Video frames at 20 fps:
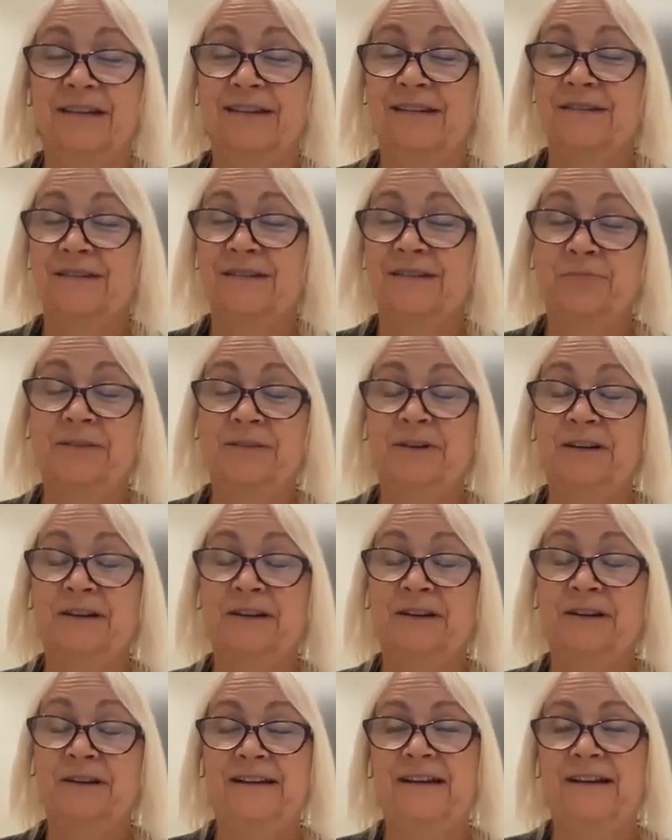but this
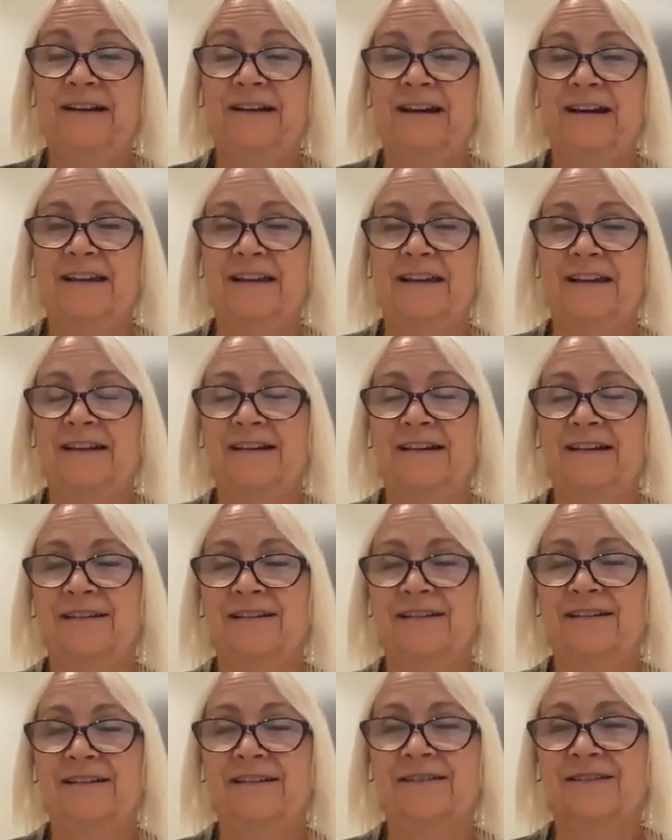preliminary data I think
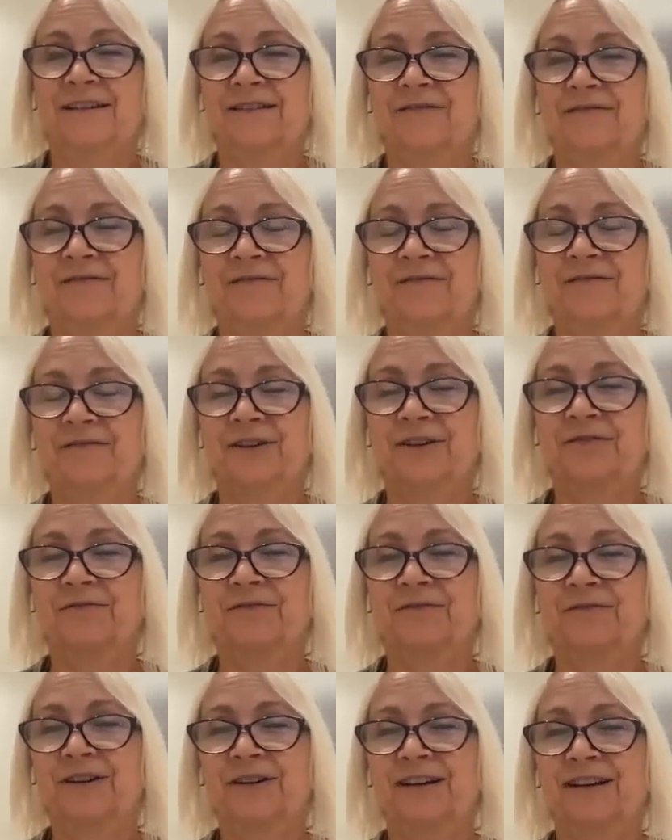is,
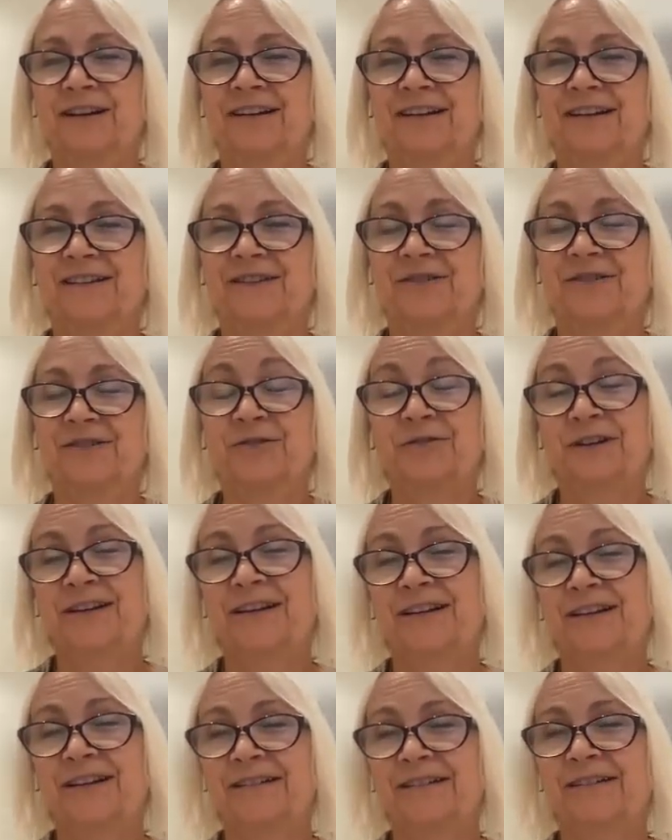very
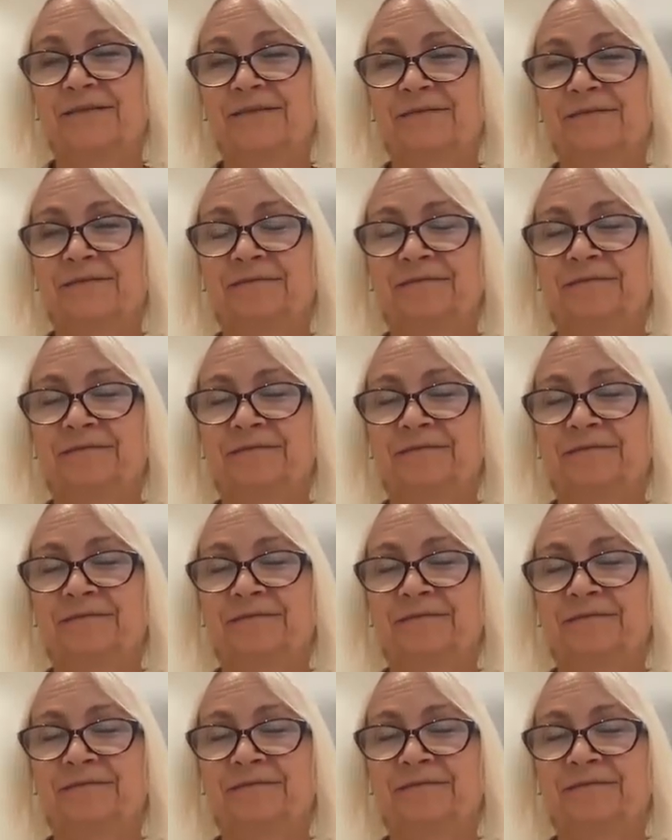intriguing.